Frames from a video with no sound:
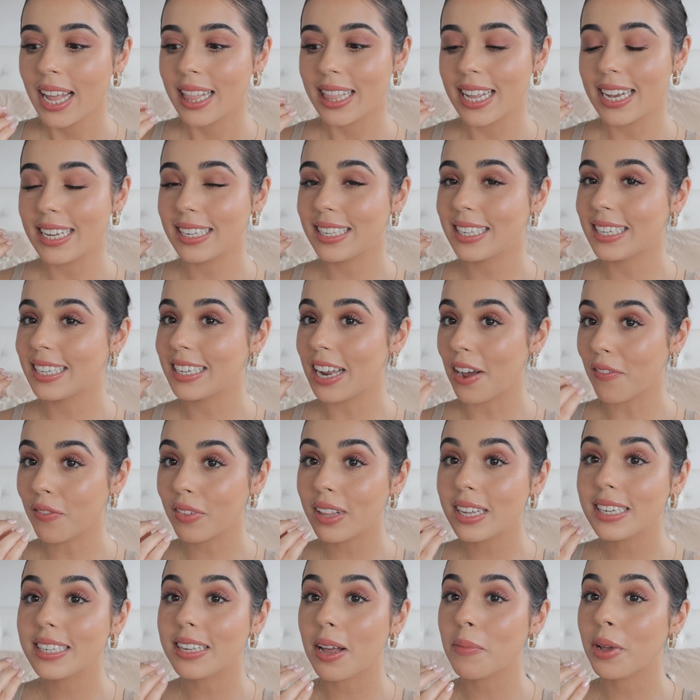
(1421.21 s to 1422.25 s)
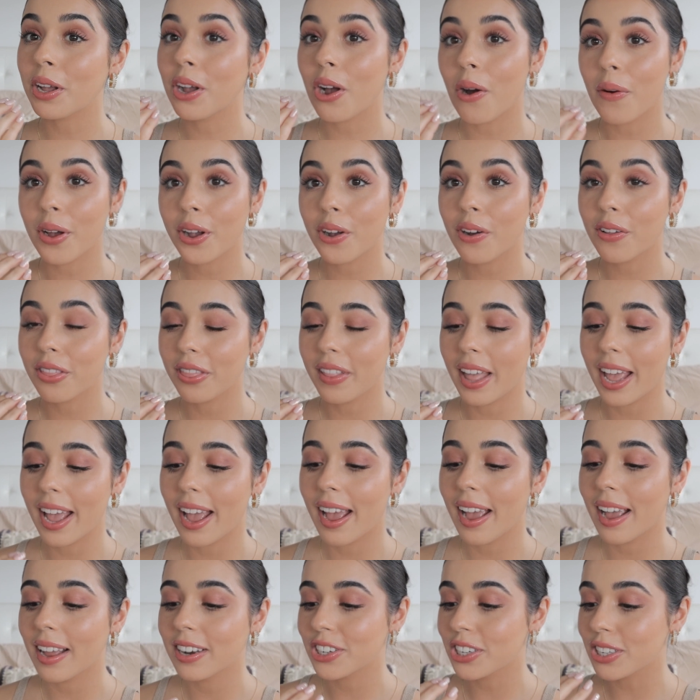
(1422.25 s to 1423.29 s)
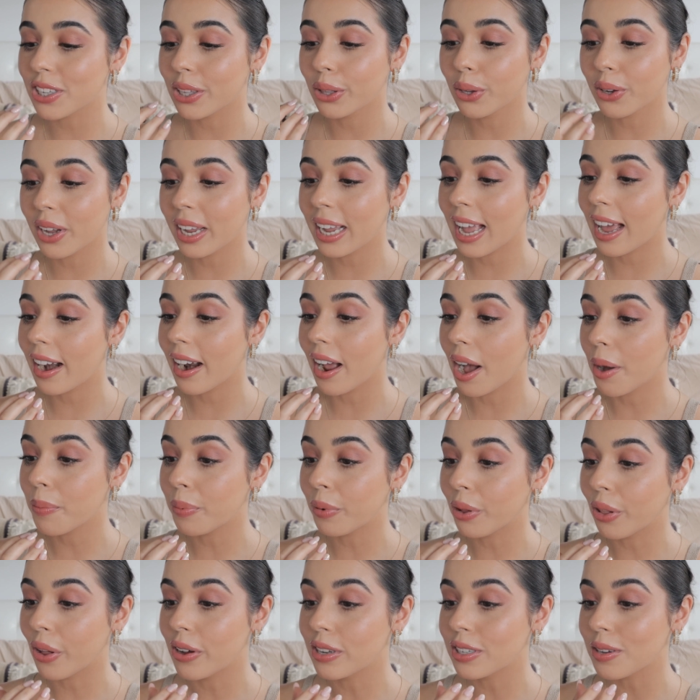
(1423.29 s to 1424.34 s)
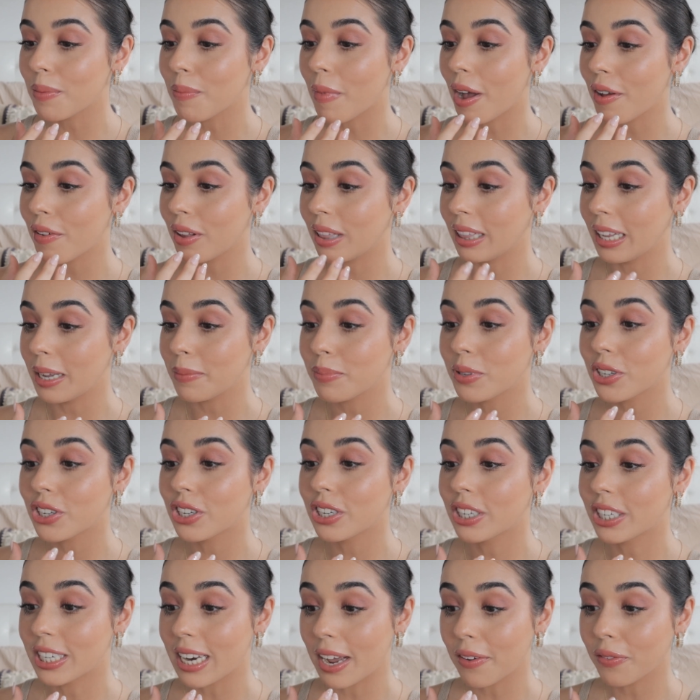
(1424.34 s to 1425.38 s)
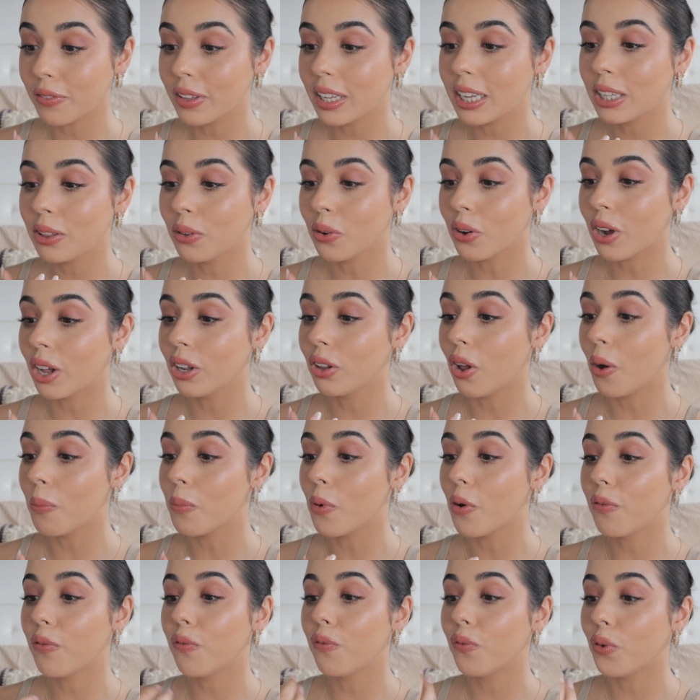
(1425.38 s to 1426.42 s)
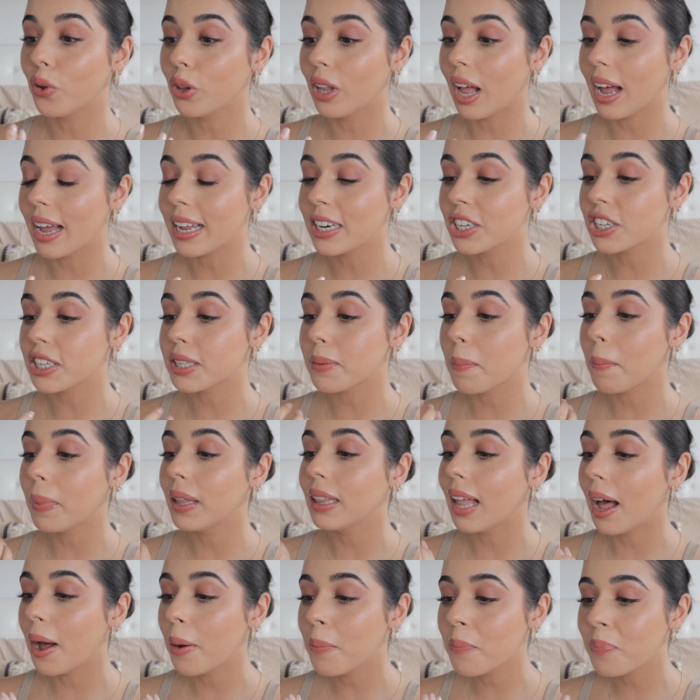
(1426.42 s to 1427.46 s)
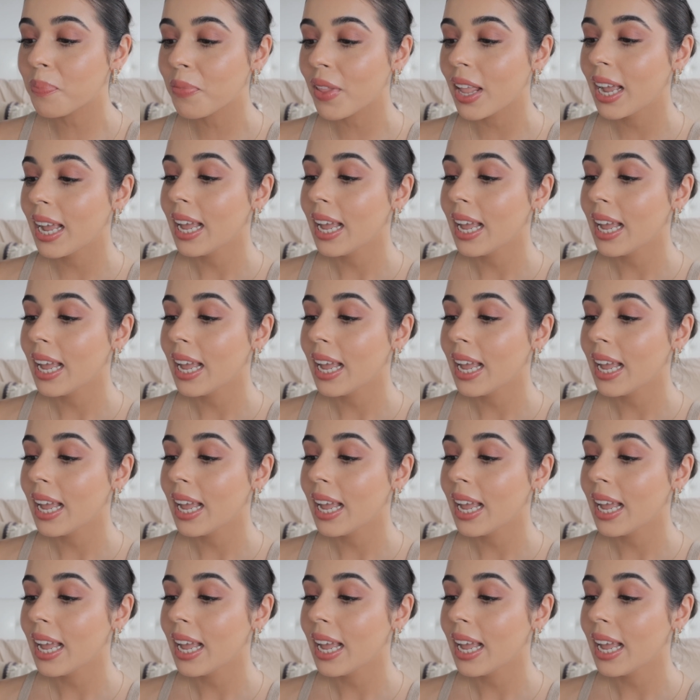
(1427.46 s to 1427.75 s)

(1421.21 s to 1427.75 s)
There's definitely something going on there. Just looking at it up close, my lips definitely look a lot more fuller and just plump.